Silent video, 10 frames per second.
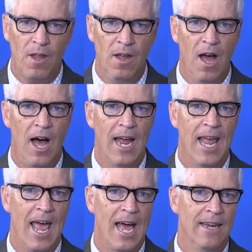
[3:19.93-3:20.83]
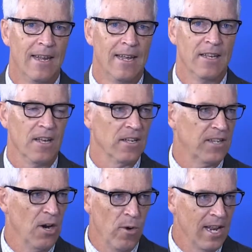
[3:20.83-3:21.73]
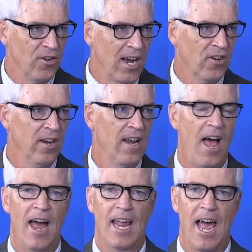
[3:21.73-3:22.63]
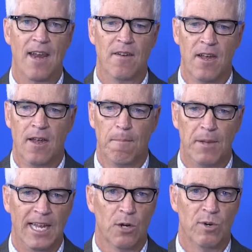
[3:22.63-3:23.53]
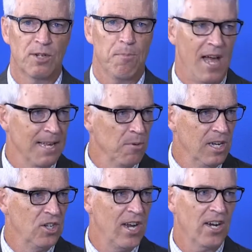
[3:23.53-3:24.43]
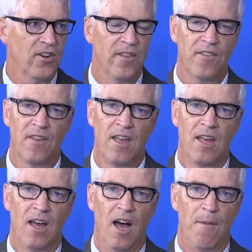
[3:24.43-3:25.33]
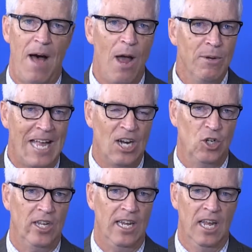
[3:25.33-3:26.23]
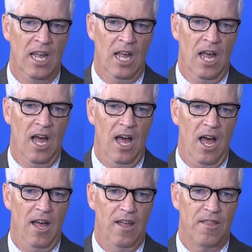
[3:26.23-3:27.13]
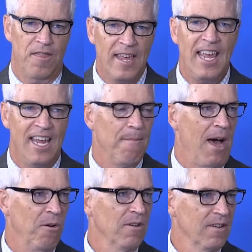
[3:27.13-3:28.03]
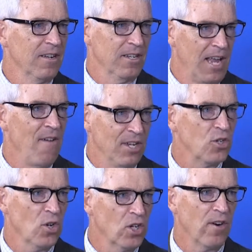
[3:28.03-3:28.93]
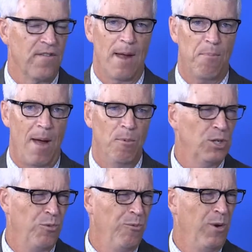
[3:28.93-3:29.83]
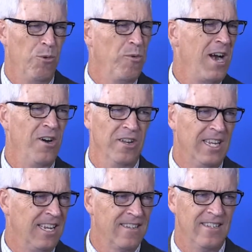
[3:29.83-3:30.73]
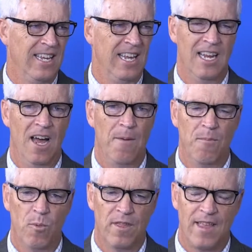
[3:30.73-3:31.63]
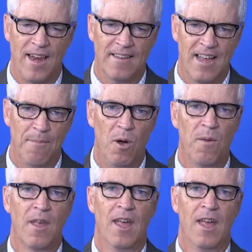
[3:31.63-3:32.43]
I had a steroid injection. I had platelet-rich plasma injections. I was actually thinking about having surgery for that problem, which we rarely see with tennis elbow.